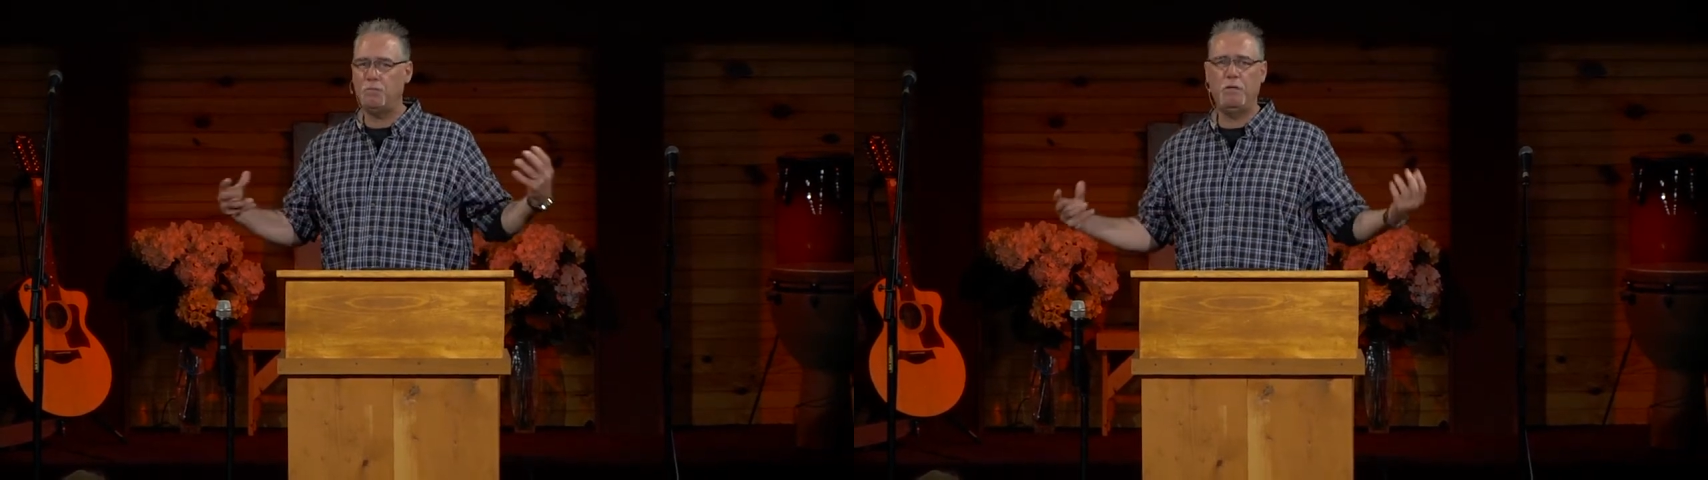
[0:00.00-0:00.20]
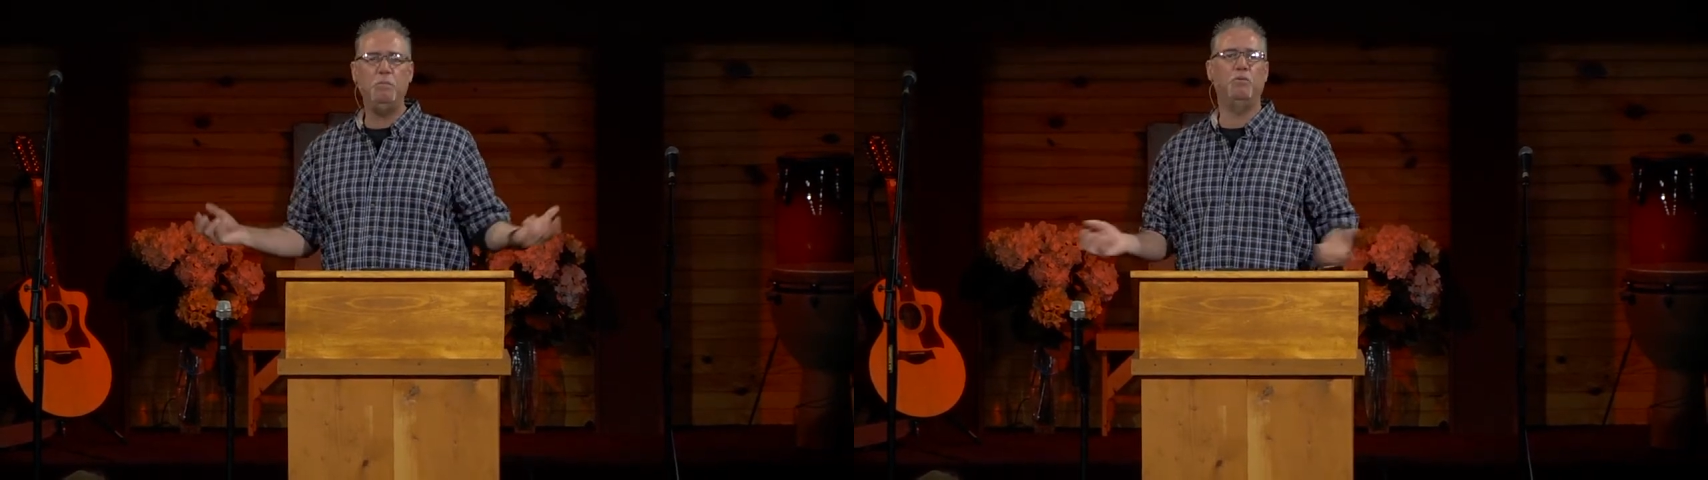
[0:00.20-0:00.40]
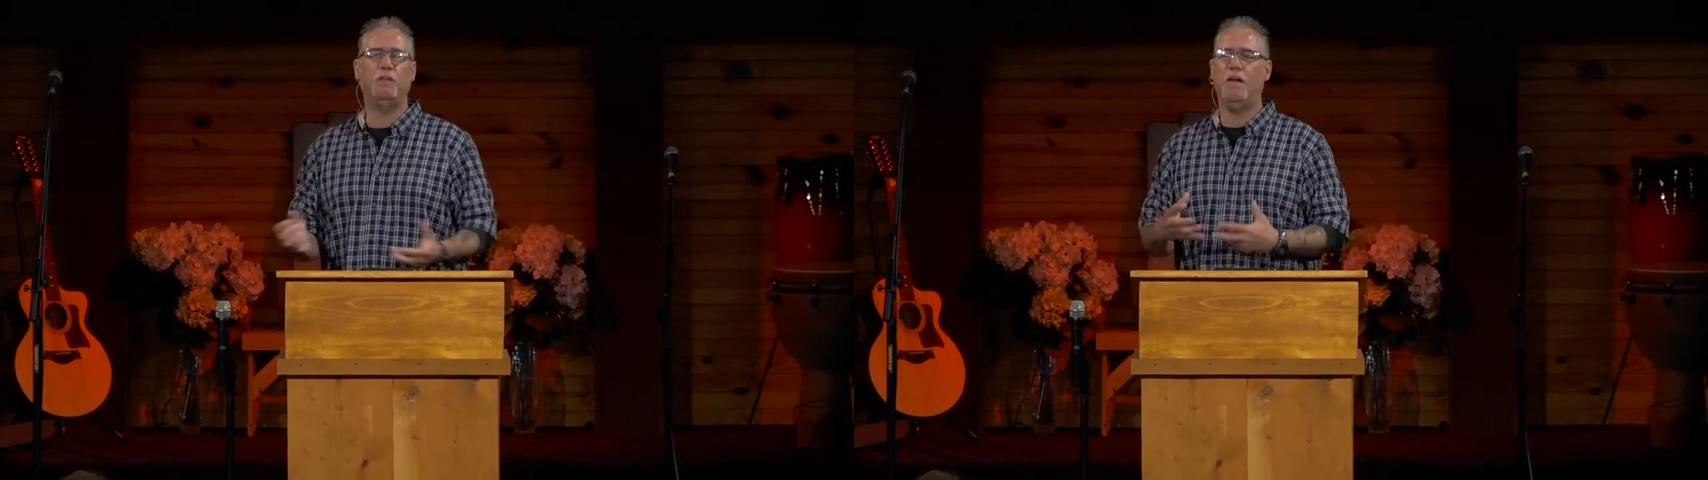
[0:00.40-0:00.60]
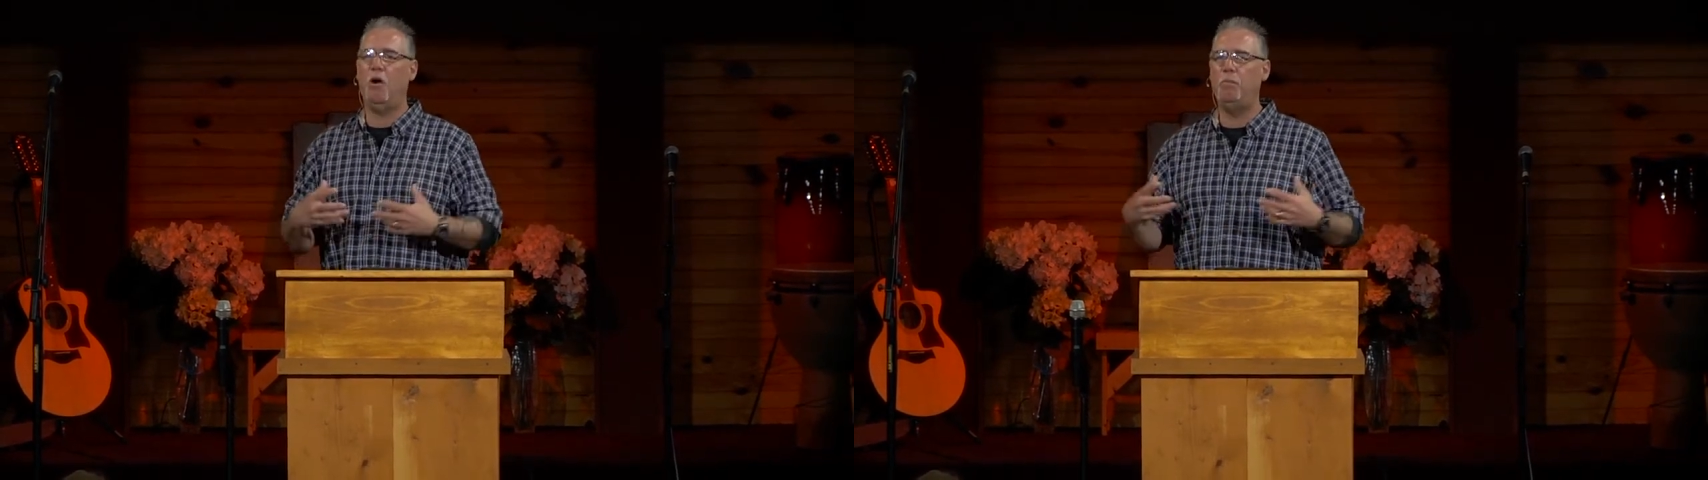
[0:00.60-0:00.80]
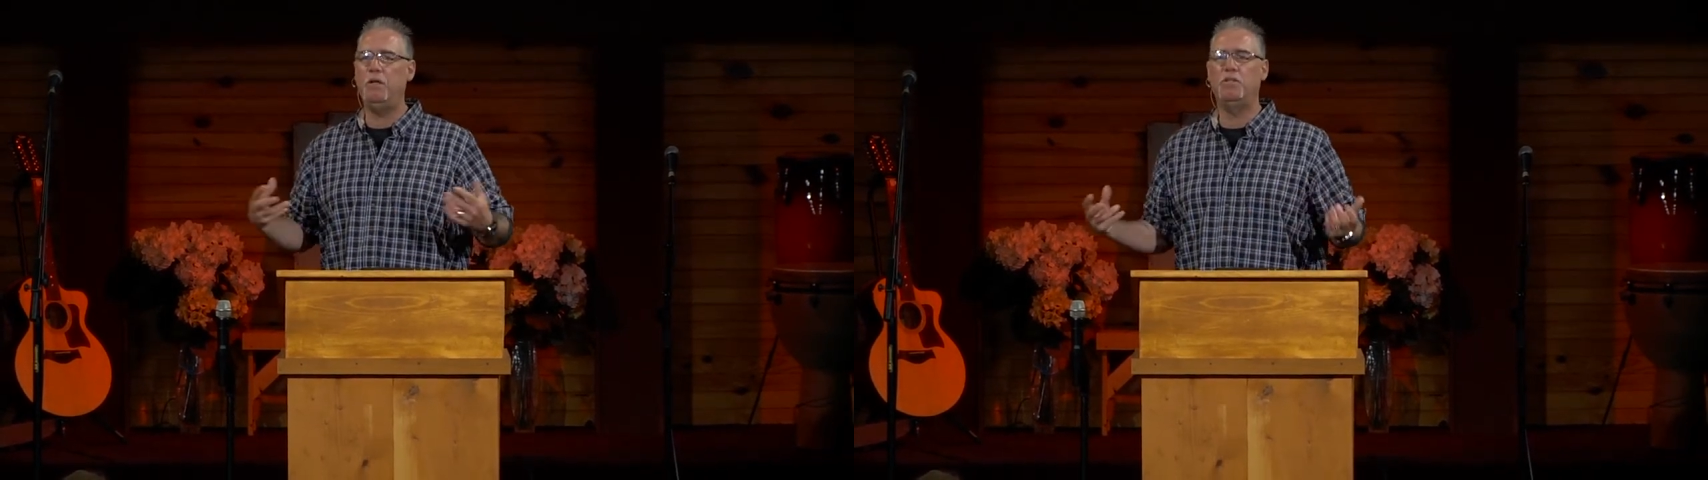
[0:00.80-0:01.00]
people to
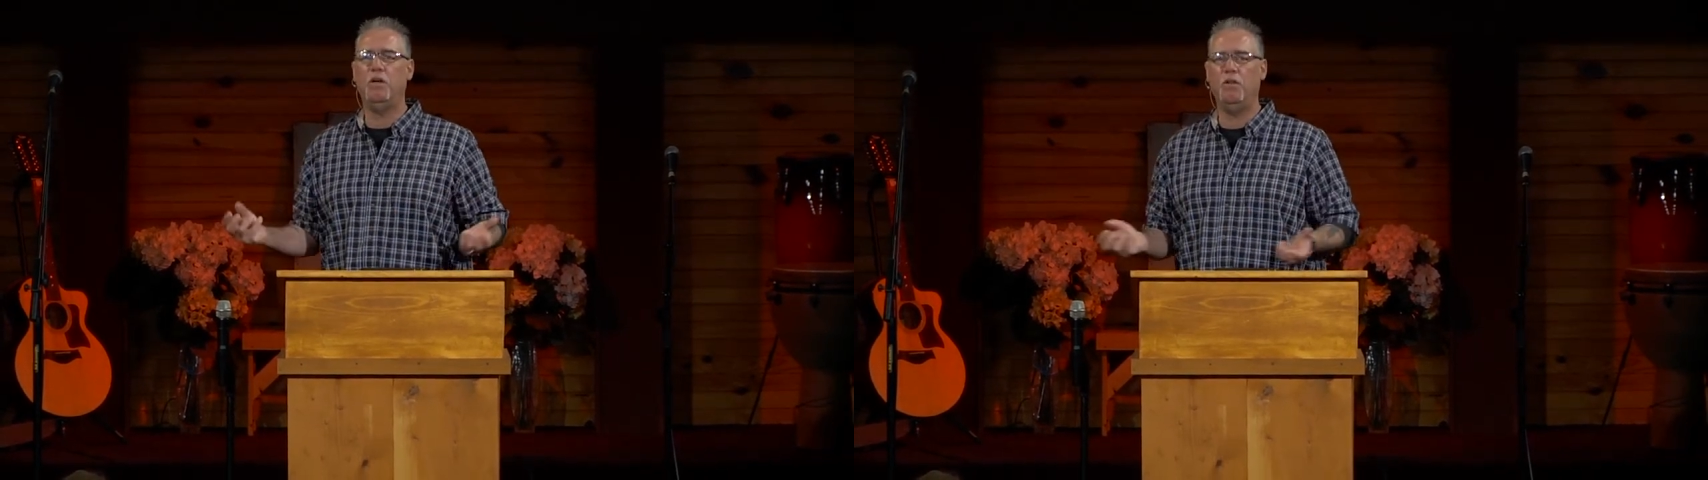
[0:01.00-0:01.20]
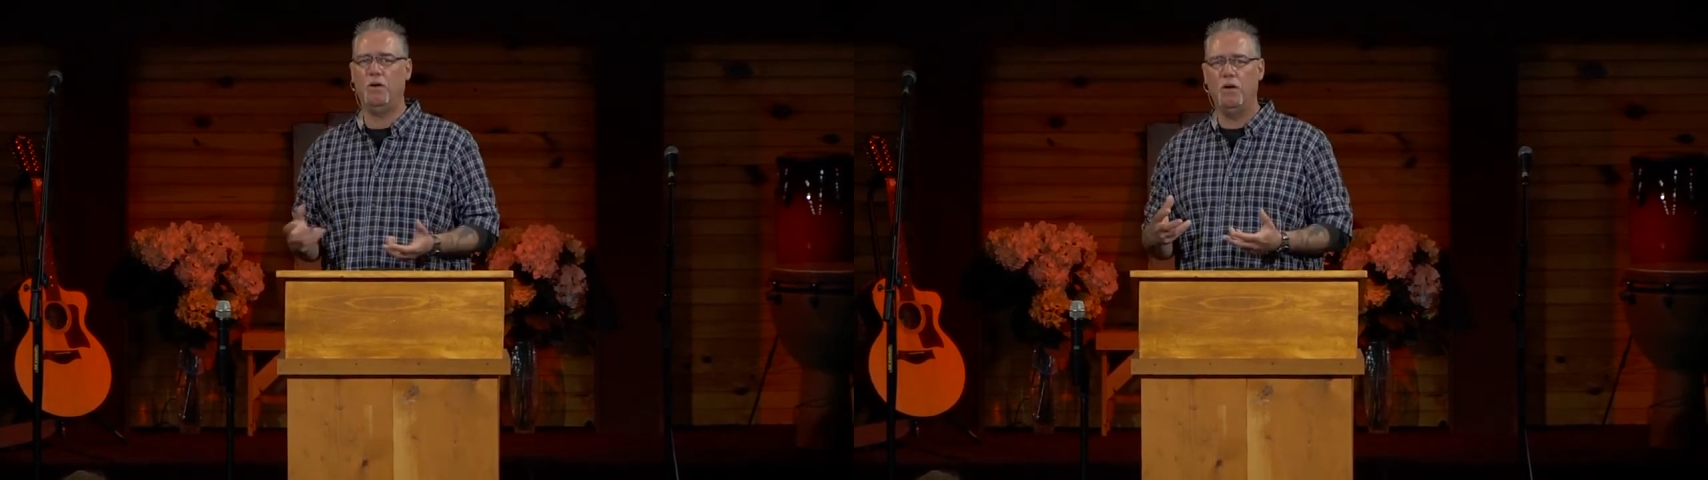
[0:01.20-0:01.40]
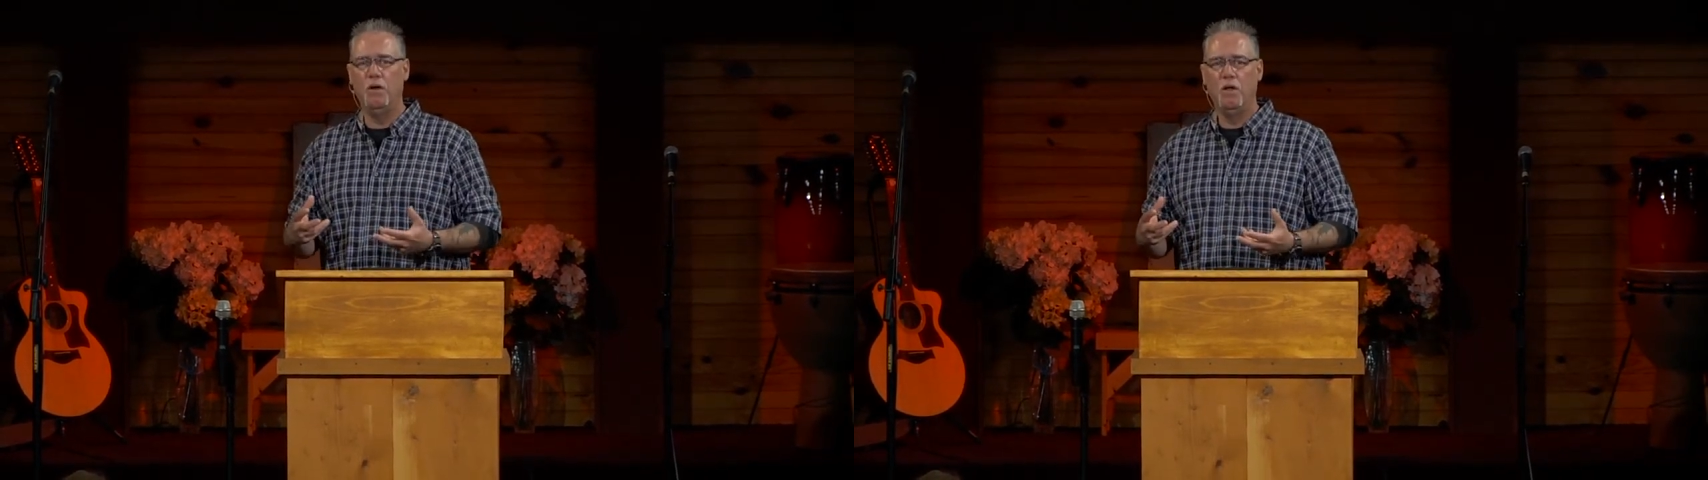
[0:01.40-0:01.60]
help each other.